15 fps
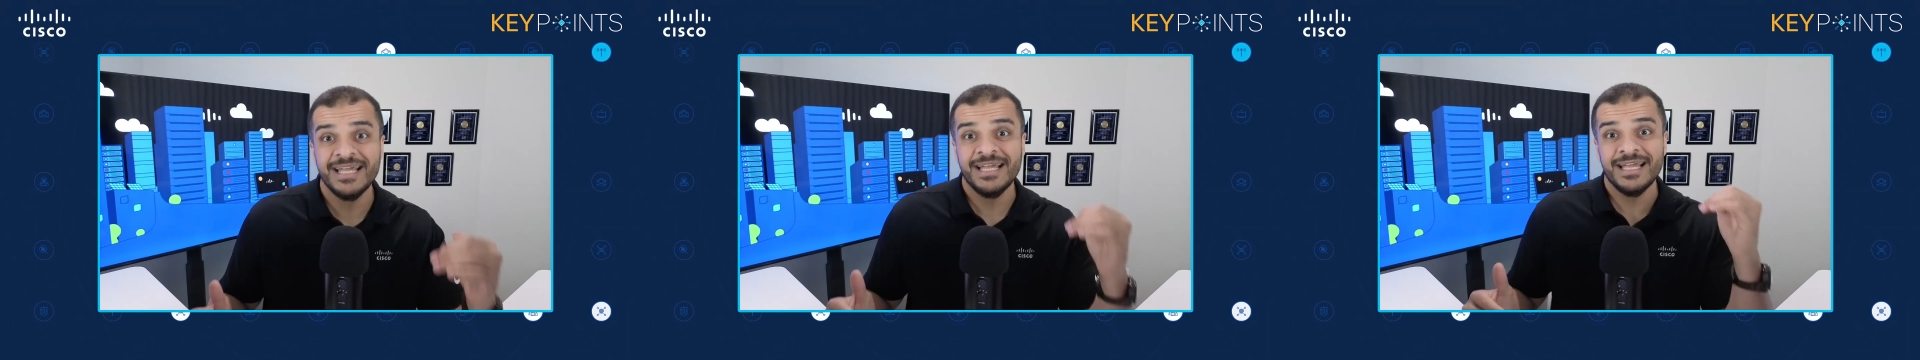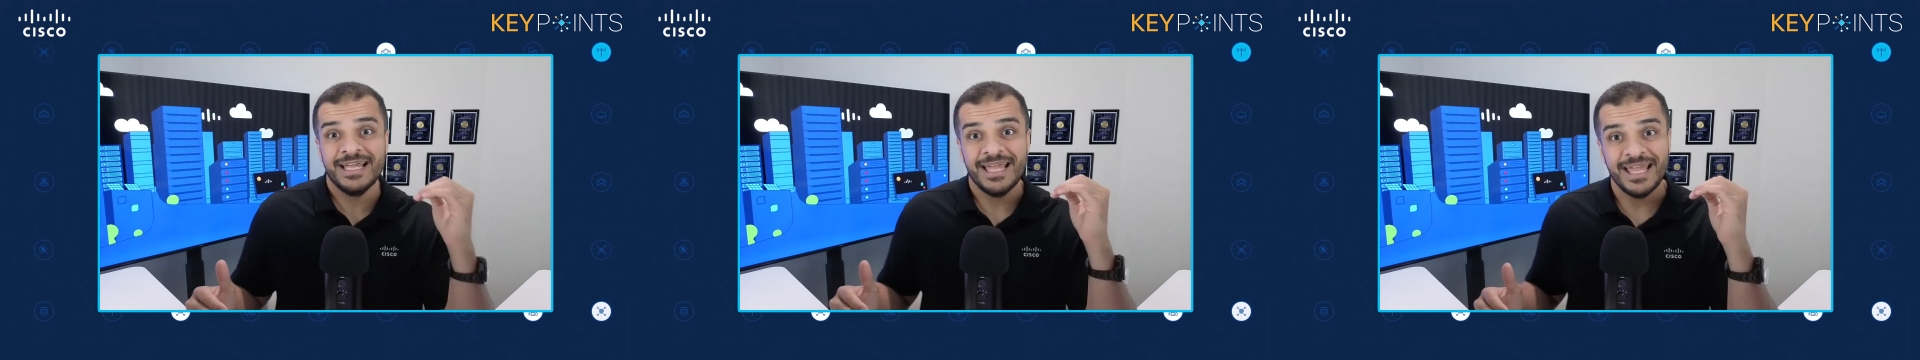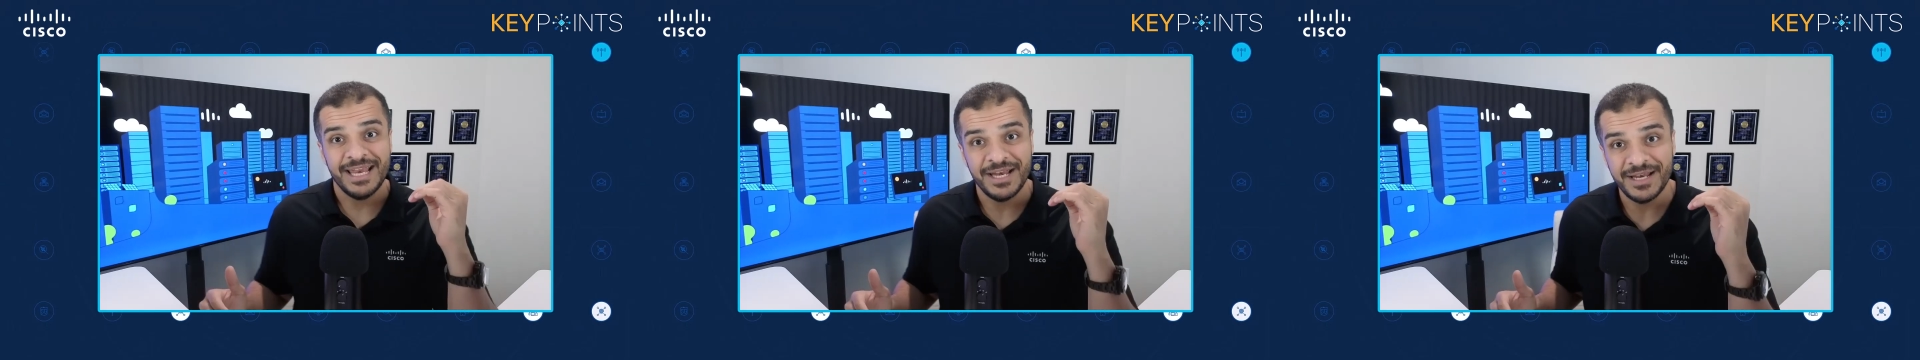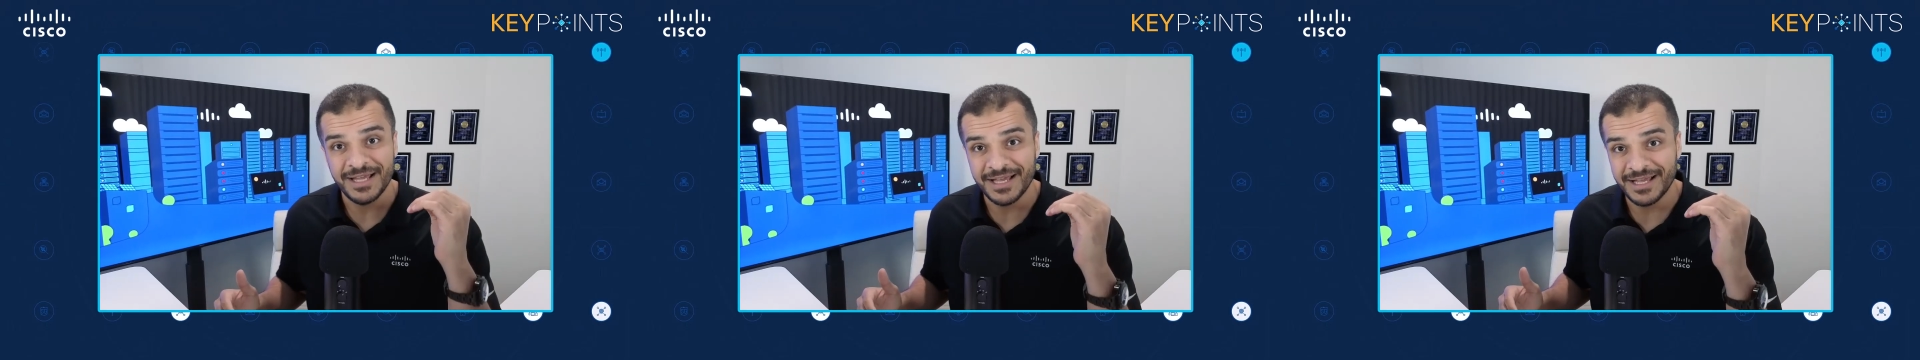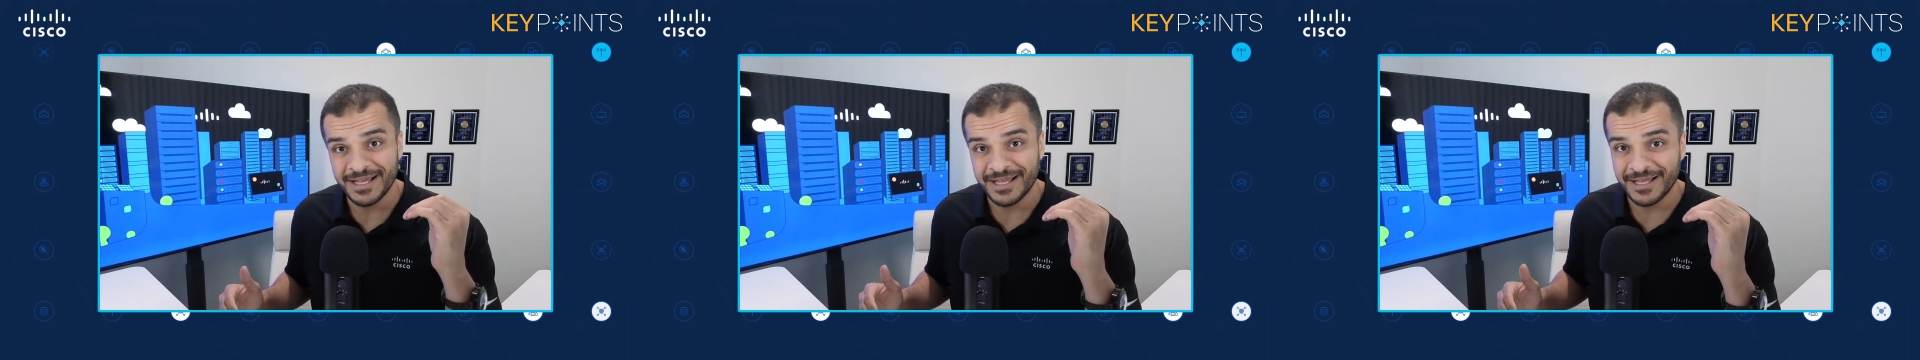And
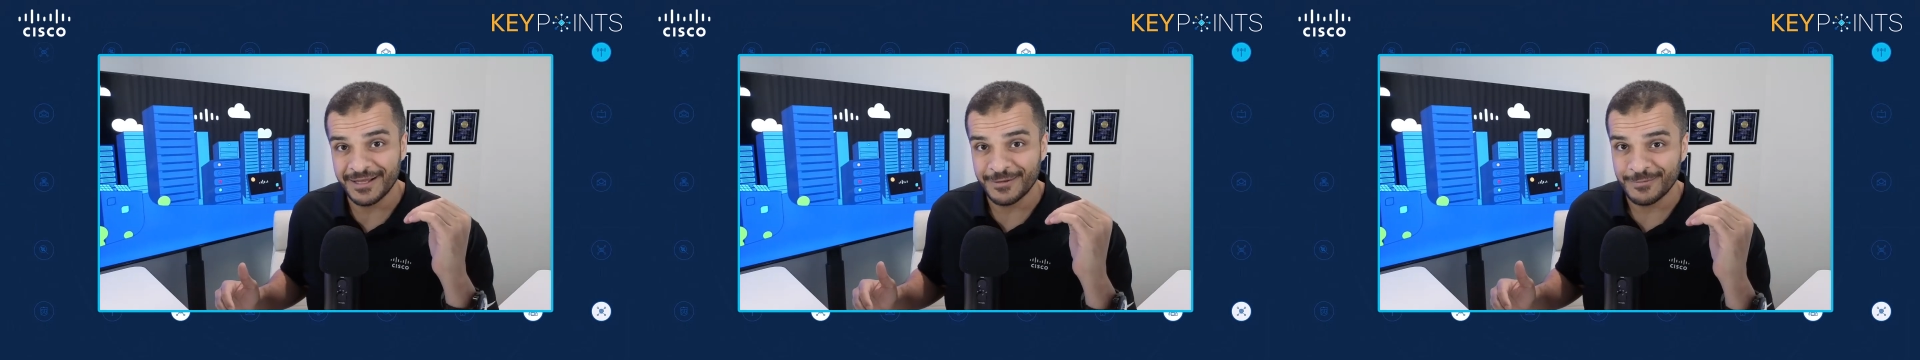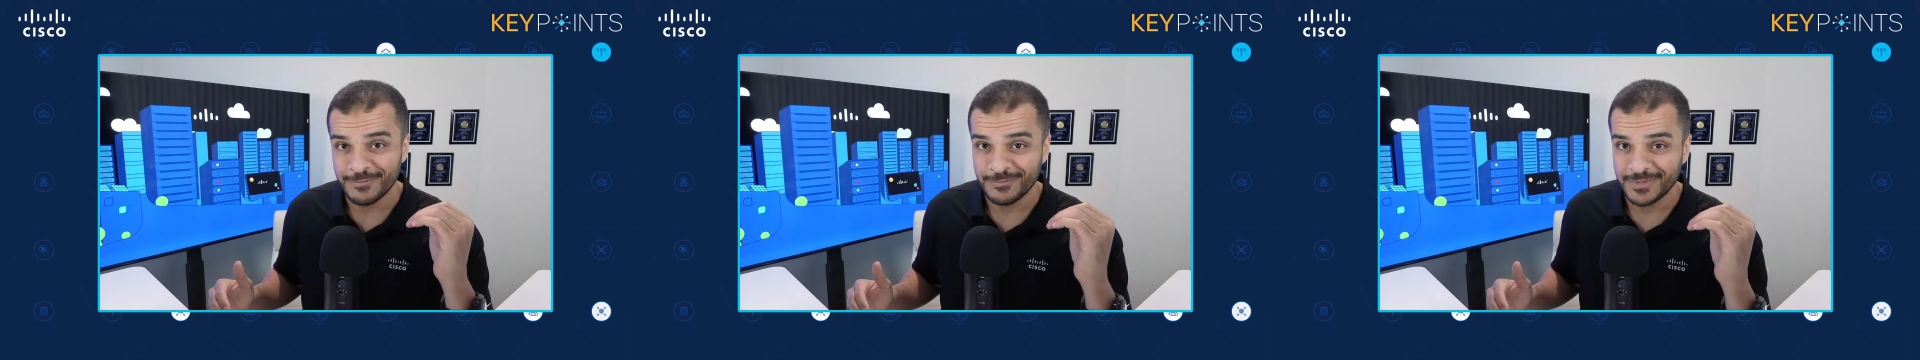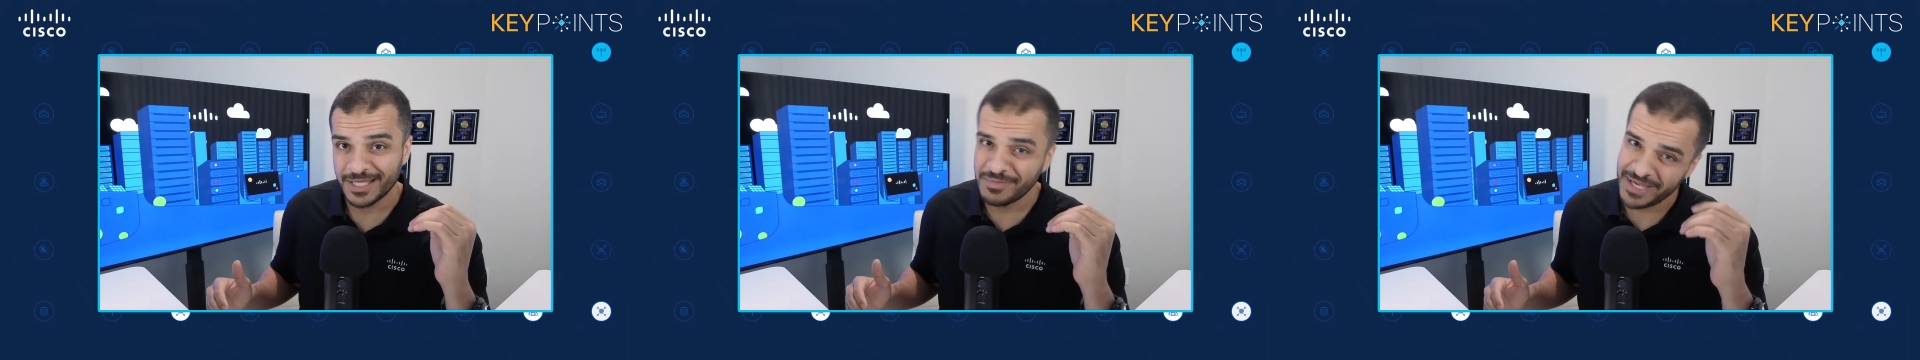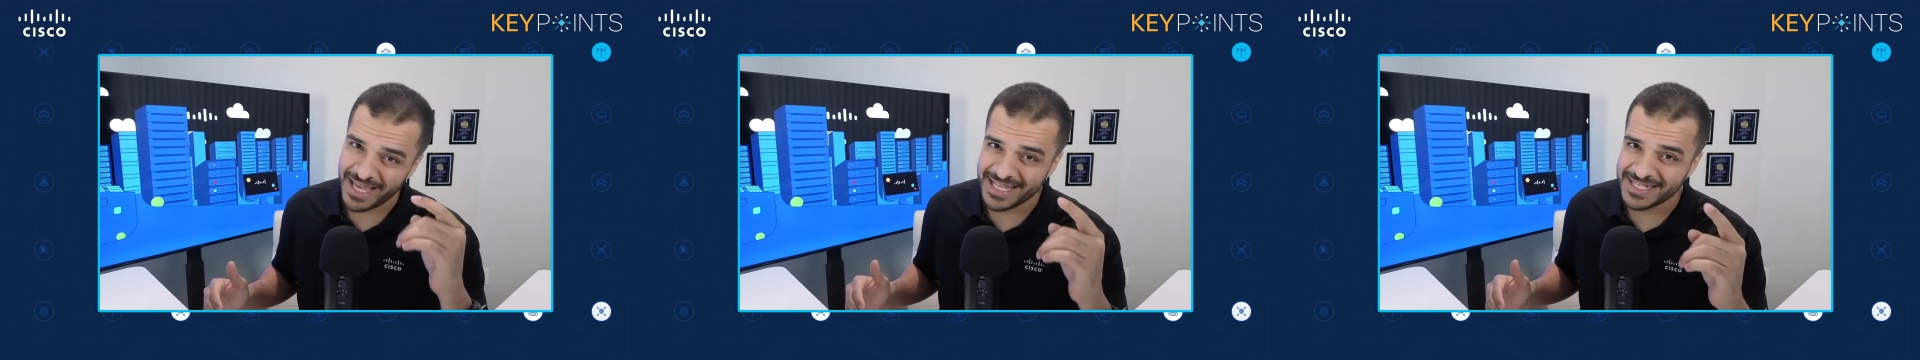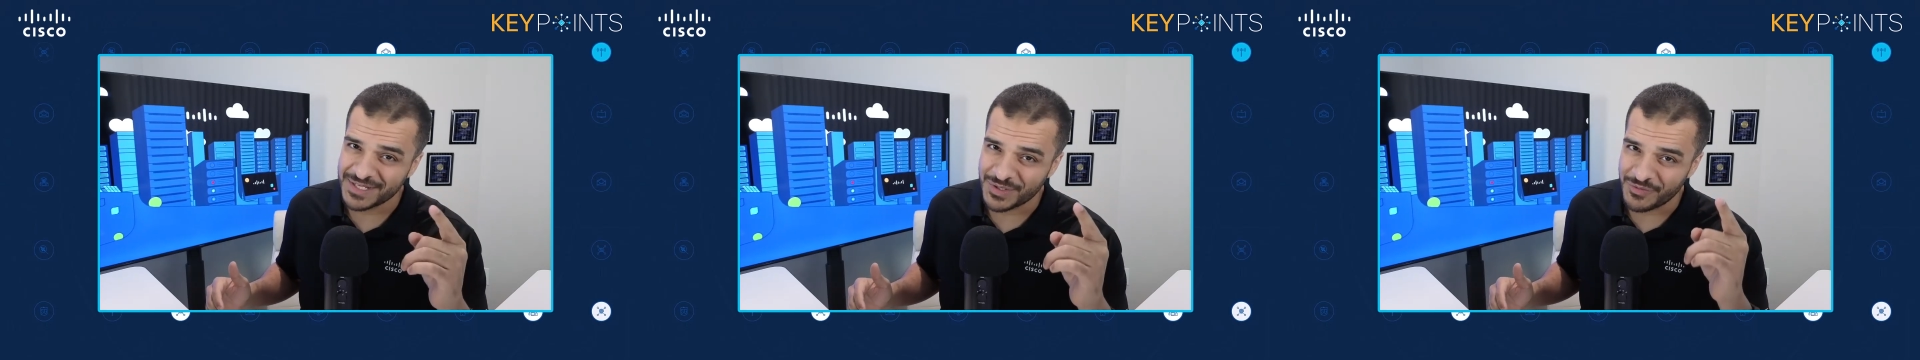uh, let me answer